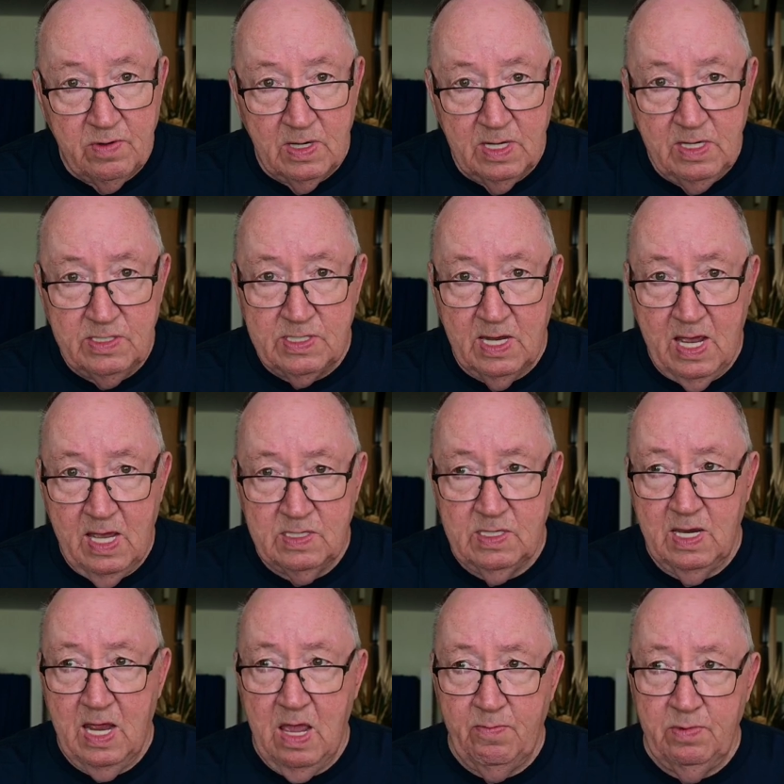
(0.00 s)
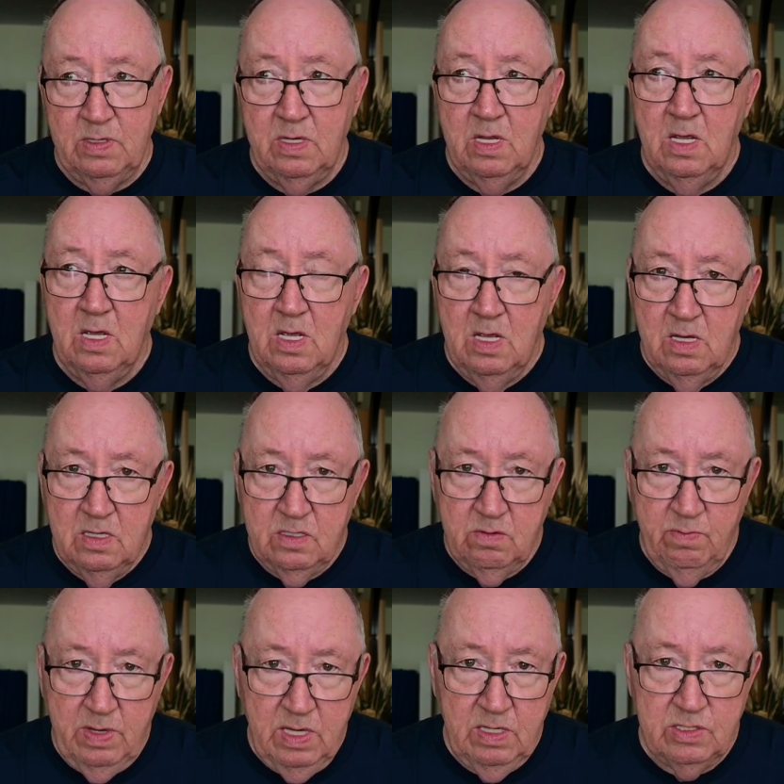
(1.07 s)
At least it hasn't happened to
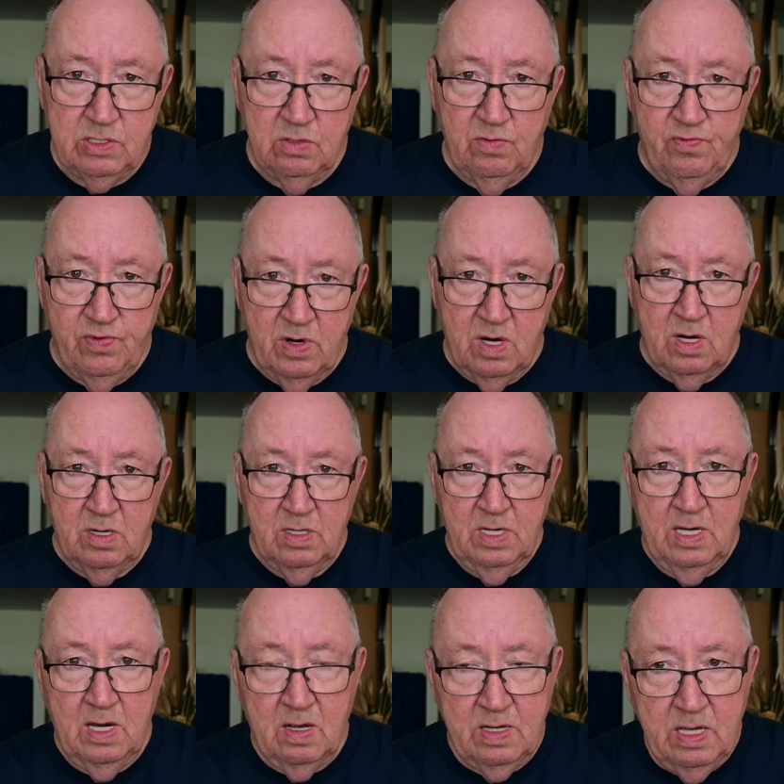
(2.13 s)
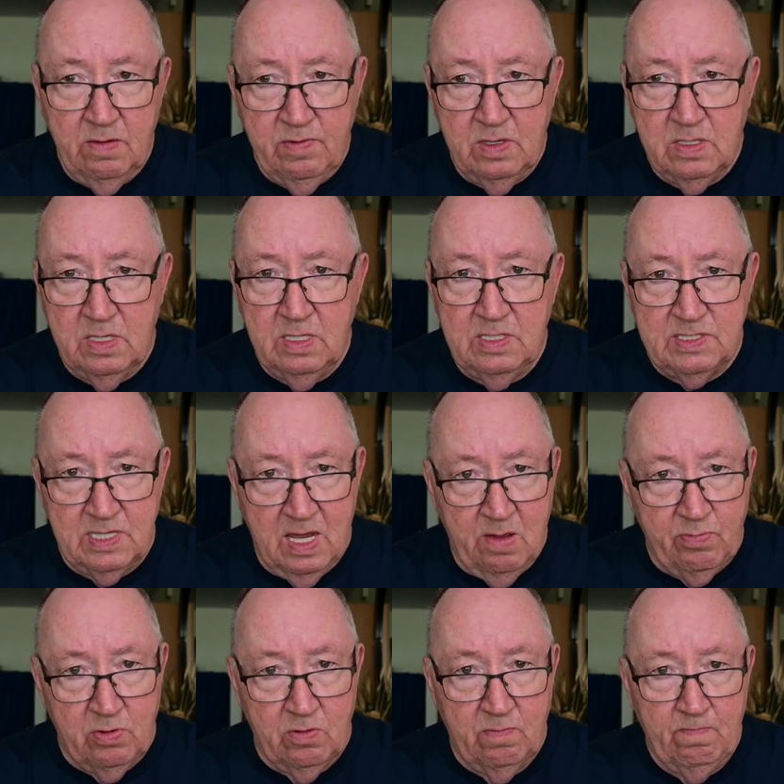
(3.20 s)
me so far. And I'll give you an
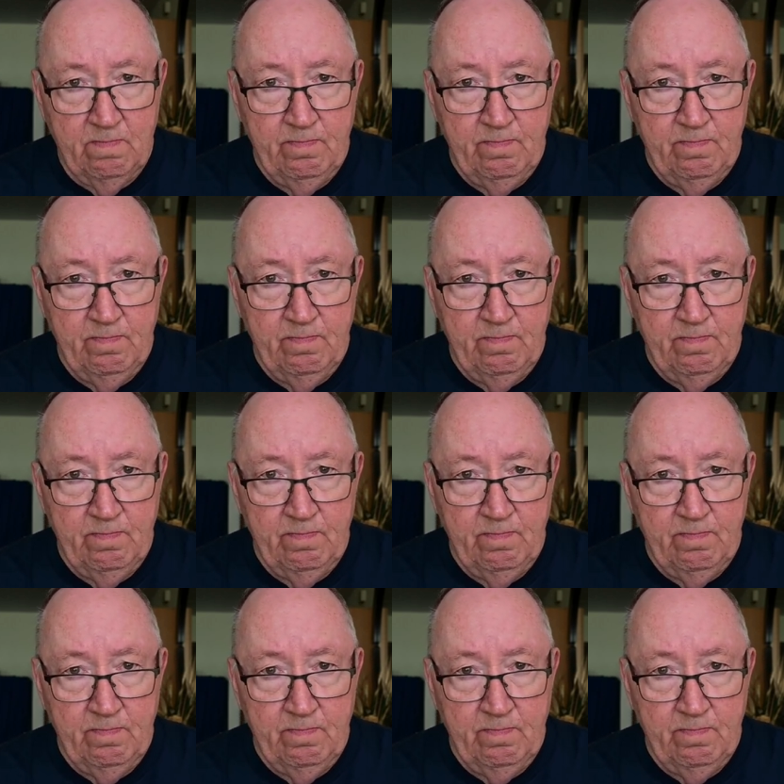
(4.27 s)
example.